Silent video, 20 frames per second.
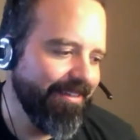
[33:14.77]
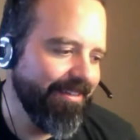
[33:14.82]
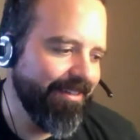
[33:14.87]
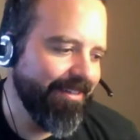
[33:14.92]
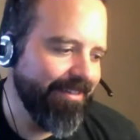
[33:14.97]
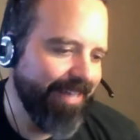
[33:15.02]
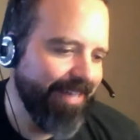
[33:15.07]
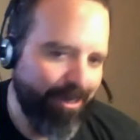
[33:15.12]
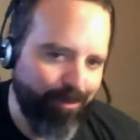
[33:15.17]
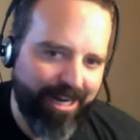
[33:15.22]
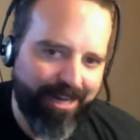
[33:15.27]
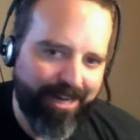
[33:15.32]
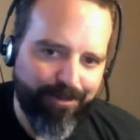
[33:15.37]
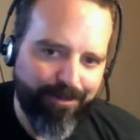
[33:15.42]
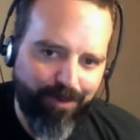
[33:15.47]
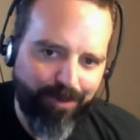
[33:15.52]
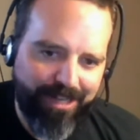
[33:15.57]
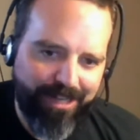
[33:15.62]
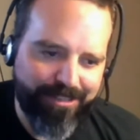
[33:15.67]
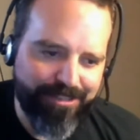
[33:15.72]
like when I
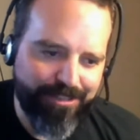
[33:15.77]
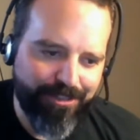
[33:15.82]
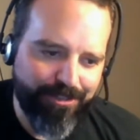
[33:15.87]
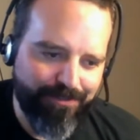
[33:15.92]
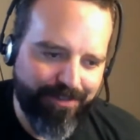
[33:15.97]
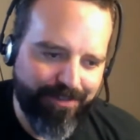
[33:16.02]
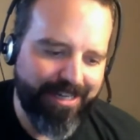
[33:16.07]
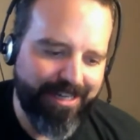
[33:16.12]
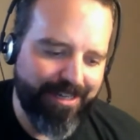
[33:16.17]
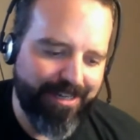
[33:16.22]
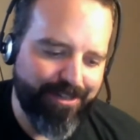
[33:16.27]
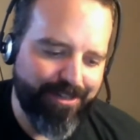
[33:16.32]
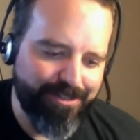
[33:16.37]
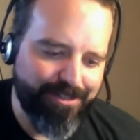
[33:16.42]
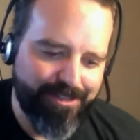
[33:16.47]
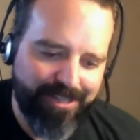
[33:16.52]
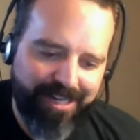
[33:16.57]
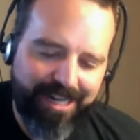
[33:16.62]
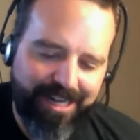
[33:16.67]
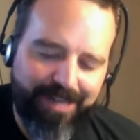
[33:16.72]
would watch those videos,
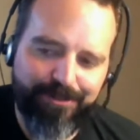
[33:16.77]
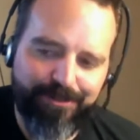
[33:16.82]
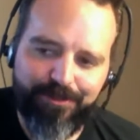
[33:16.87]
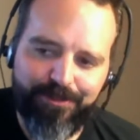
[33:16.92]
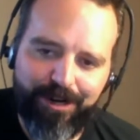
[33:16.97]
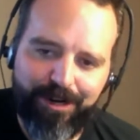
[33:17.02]
then I would,